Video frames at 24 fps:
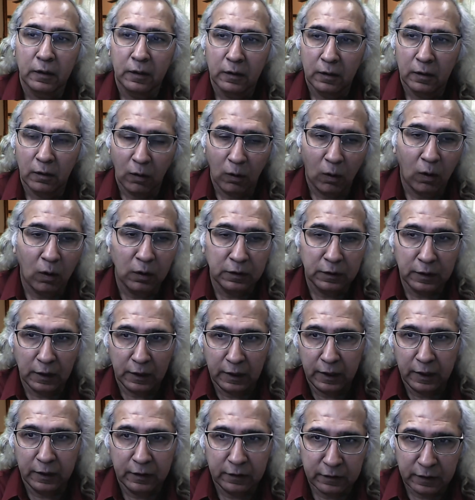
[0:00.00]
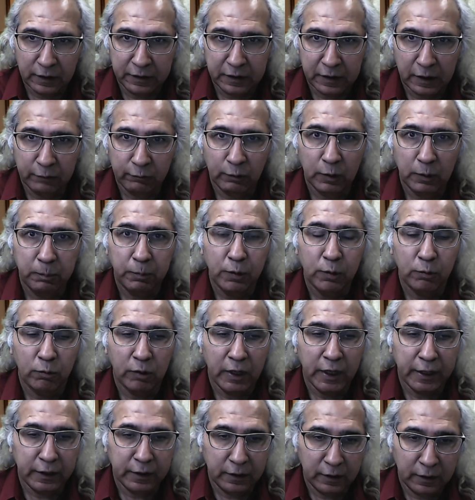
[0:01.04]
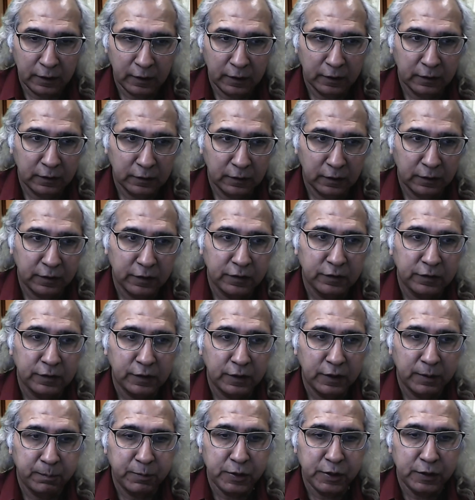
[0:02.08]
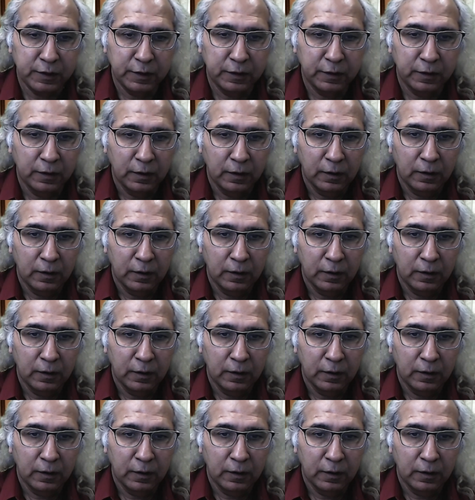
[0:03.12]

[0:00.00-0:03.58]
On the link that I will provide in the description,